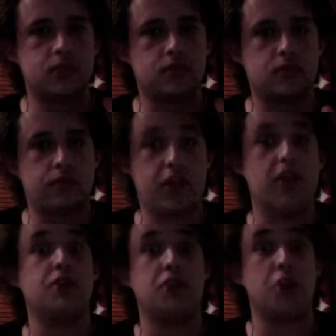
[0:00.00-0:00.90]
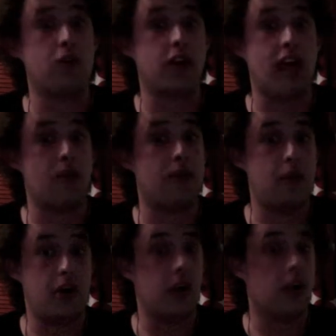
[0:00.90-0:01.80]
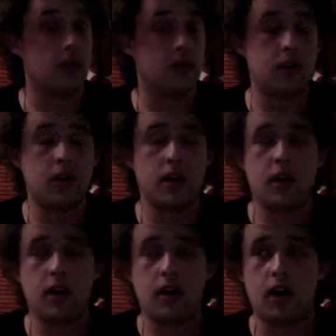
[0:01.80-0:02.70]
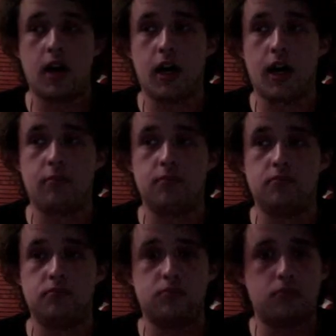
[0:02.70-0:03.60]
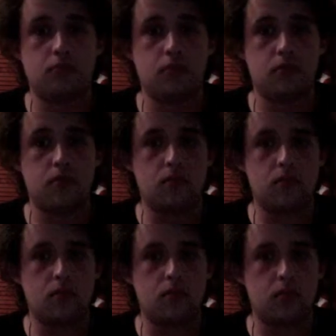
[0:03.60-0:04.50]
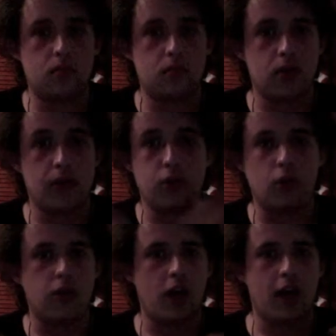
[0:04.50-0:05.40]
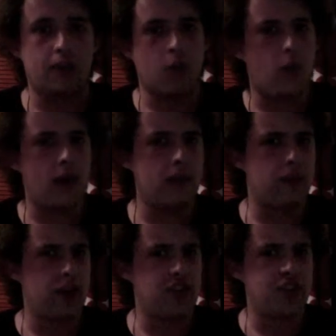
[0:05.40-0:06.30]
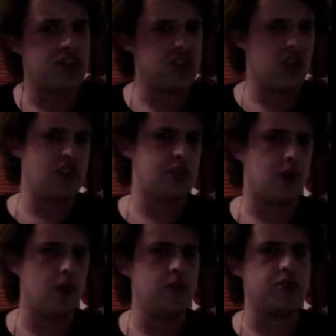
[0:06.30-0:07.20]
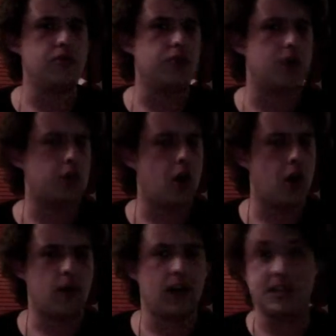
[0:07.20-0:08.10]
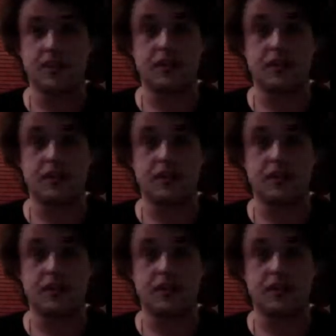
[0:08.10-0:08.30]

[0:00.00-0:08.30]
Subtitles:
Thank you to Eurogamer for putting it on. If you want more impressions, I suppose you can go and listen to the